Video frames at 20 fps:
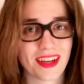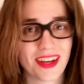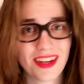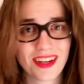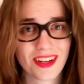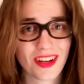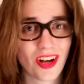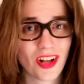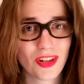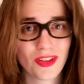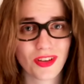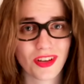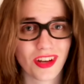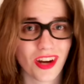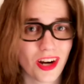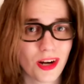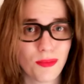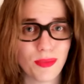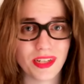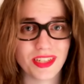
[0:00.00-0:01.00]
I gotta call you
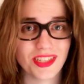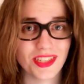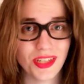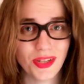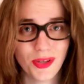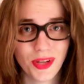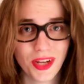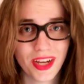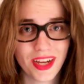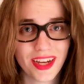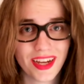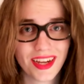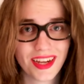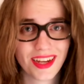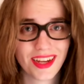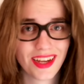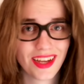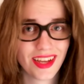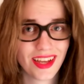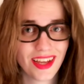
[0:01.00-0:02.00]
garbage, dude.
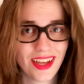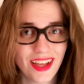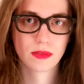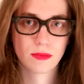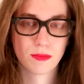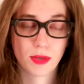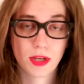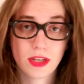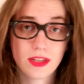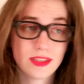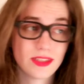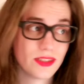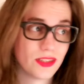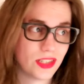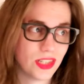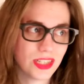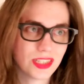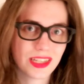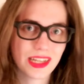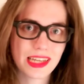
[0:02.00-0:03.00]

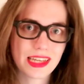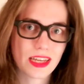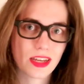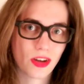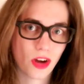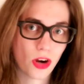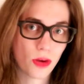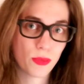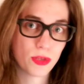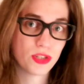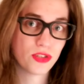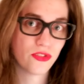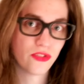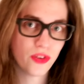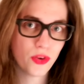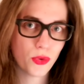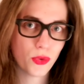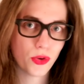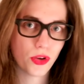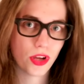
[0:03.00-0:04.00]
Because just like garbage
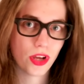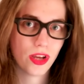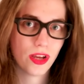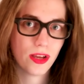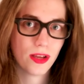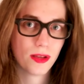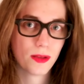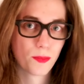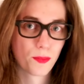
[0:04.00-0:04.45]
food,